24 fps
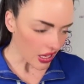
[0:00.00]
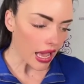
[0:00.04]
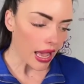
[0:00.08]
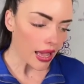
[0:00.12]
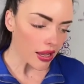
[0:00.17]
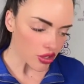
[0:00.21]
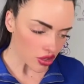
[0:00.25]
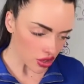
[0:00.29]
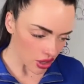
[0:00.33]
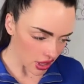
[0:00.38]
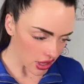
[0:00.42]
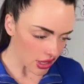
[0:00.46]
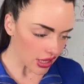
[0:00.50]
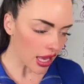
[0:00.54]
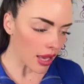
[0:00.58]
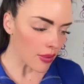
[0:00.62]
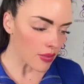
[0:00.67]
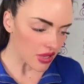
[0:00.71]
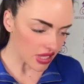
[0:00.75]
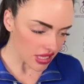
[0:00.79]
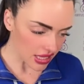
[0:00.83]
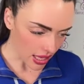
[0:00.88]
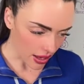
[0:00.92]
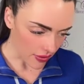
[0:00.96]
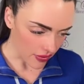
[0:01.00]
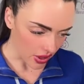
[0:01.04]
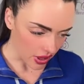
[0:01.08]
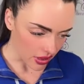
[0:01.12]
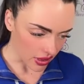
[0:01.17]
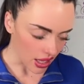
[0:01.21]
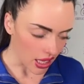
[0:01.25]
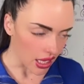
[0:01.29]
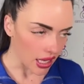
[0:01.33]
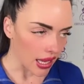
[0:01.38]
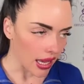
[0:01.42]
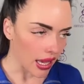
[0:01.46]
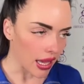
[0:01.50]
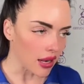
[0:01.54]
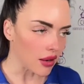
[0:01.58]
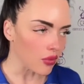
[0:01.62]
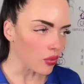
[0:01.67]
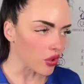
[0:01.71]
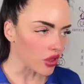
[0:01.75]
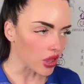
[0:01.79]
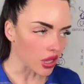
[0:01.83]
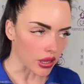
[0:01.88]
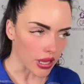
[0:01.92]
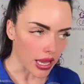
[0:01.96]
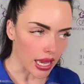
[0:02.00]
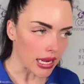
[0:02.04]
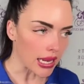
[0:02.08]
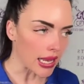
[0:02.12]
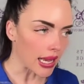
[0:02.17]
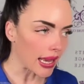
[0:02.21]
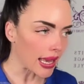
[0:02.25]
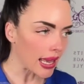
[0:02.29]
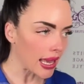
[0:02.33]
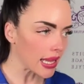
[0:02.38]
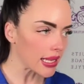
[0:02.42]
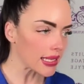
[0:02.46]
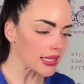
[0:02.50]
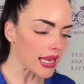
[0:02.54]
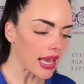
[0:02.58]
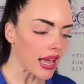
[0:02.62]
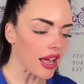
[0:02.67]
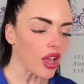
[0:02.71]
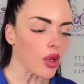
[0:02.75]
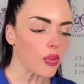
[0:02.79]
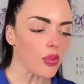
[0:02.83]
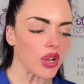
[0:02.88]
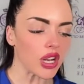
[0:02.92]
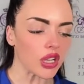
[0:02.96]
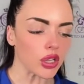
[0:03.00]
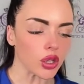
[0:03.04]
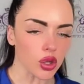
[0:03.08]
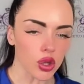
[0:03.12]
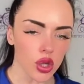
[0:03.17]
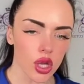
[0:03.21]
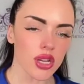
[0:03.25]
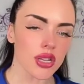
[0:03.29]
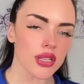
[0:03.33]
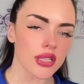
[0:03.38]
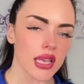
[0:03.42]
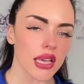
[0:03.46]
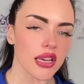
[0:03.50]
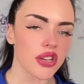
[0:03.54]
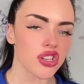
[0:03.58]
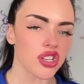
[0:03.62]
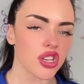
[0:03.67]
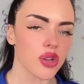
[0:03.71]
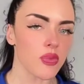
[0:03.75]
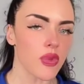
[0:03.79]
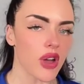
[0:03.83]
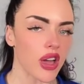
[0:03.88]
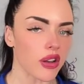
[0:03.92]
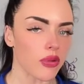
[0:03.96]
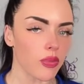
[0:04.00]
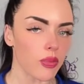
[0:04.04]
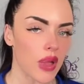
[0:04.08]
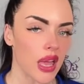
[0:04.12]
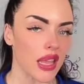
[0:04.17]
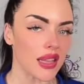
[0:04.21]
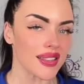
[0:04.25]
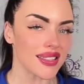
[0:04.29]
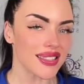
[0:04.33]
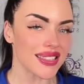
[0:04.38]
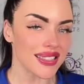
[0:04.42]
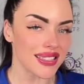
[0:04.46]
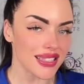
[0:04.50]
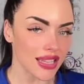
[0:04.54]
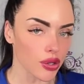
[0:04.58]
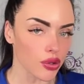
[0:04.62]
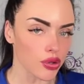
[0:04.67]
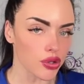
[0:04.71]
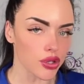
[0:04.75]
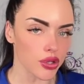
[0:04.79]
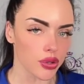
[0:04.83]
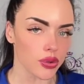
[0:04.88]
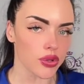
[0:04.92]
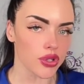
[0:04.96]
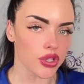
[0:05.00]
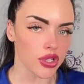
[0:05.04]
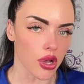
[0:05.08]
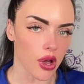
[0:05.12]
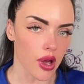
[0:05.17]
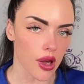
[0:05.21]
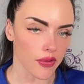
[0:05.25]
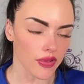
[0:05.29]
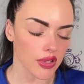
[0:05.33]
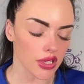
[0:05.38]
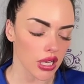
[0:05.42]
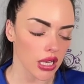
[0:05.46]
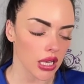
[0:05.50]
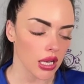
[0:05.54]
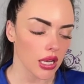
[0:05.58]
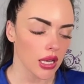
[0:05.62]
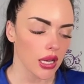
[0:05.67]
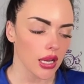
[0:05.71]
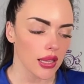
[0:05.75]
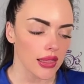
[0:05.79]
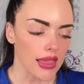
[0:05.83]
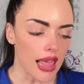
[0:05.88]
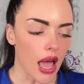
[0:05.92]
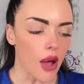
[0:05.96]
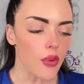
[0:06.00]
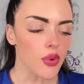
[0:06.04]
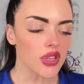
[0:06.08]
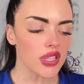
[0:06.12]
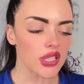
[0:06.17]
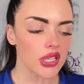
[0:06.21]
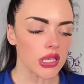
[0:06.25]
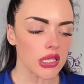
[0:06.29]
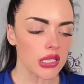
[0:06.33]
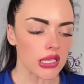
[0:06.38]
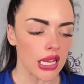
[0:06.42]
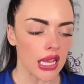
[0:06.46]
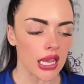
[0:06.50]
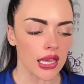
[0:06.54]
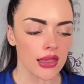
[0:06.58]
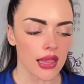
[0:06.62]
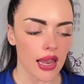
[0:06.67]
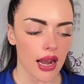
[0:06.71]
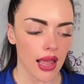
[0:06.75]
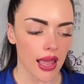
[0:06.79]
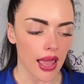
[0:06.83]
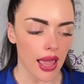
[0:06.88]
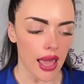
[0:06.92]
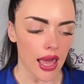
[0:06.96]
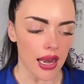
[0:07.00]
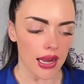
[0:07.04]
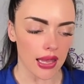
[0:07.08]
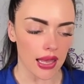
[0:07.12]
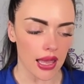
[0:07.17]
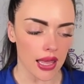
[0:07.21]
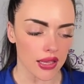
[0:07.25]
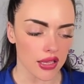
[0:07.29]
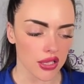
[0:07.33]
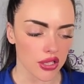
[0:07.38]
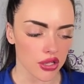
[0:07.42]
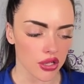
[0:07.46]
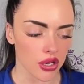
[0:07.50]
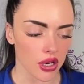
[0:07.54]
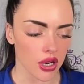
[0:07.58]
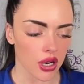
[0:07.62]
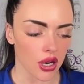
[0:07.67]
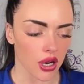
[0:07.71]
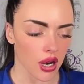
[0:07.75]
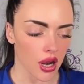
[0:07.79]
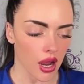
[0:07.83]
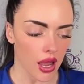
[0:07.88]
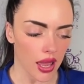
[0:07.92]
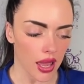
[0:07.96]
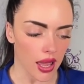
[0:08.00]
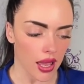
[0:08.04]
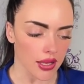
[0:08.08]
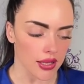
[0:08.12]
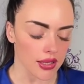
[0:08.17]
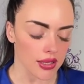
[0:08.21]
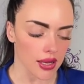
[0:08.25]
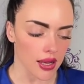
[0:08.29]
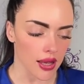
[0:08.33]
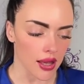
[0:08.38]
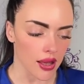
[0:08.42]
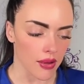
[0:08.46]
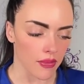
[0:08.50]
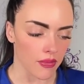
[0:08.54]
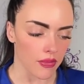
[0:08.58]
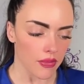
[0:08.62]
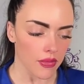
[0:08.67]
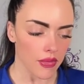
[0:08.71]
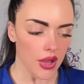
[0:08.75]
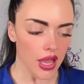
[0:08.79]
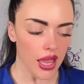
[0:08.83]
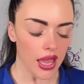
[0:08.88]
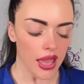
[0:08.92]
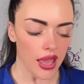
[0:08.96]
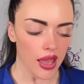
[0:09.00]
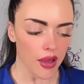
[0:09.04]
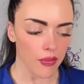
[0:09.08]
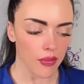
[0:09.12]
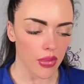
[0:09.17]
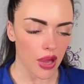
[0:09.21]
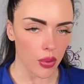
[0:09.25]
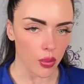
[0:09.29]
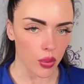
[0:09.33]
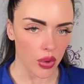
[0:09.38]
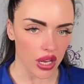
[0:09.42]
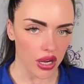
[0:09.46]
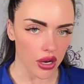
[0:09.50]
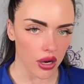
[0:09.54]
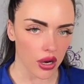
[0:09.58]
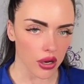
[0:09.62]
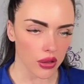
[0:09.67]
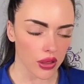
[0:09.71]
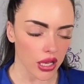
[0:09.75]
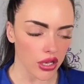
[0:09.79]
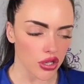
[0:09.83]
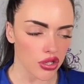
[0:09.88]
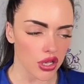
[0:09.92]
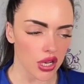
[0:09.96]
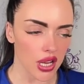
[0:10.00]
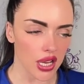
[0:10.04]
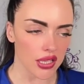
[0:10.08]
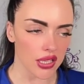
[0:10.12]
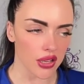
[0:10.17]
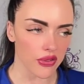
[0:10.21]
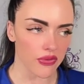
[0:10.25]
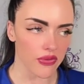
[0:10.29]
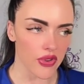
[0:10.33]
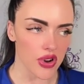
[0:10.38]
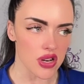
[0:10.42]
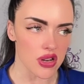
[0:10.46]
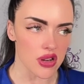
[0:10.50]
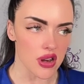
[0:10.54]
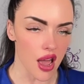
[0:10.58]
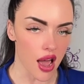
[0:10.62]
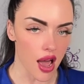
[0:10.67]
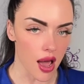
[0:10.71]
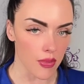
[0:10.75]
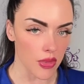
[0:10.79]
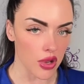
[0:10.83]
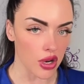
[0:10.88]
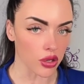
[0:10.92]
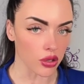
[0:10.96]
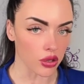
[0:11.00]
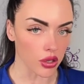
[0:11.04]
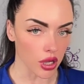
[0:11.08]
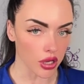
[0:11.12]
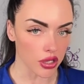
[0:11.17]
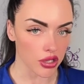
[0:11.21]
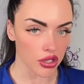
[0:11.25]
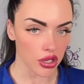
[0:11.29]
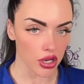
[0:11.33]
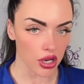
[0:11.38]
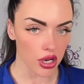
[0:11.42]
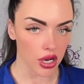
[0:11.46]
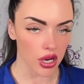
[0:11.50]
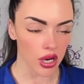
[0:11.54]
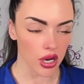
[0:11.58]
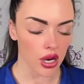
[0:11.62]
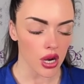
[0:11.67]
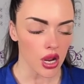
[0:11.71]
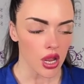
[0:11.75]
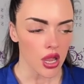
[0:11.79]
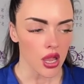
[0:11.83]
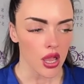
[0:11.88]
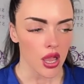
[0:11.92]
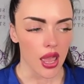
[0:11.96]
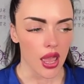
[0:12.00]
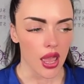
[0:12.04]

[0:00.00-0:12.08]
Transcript: yeah, Shanice came in seventh. And again, with the lighting, I can't tell, but it looks like she might have been still too soft. That was the ding that I had against her at um, at Ben Weider. Like she has a phenomenal look to her